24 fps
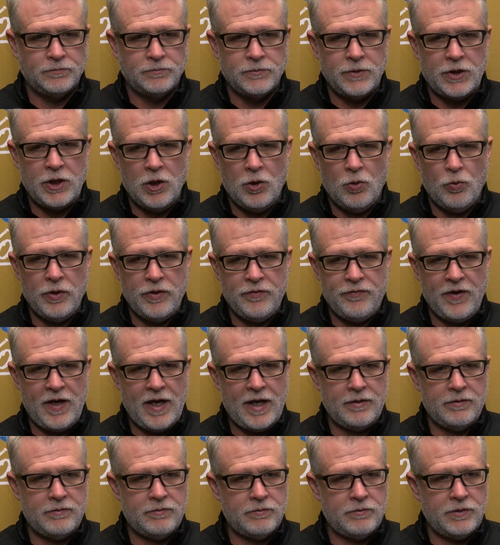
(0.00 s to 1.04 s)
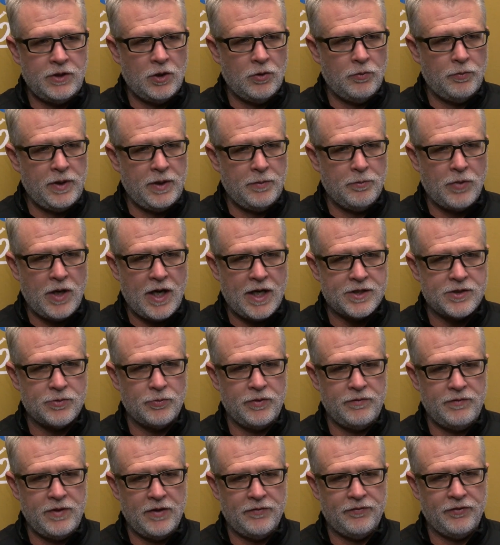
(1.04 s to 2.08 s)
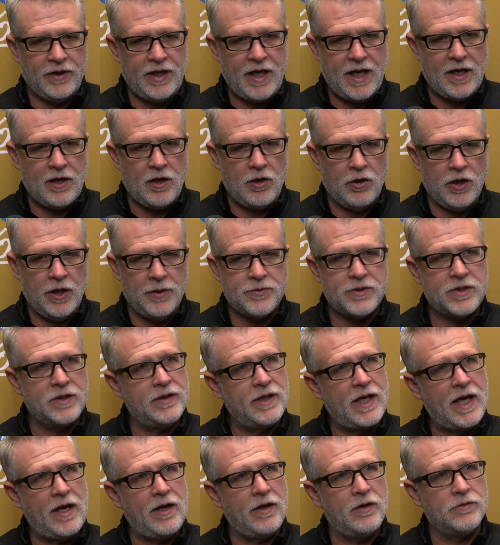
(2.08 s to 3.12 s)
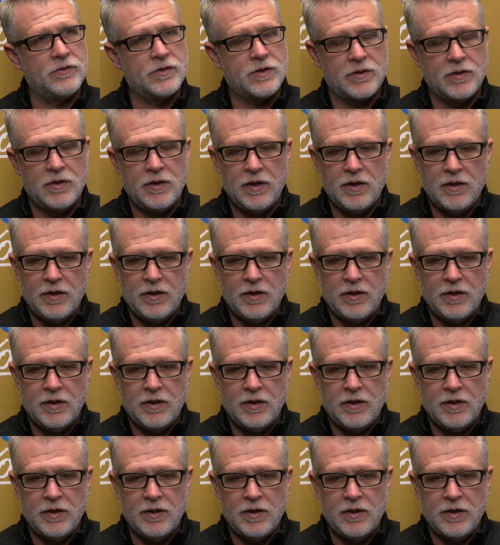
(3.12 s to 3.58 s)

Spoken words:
you know, we've had, you know, me and Braxton, we've definitely had our ups and downs.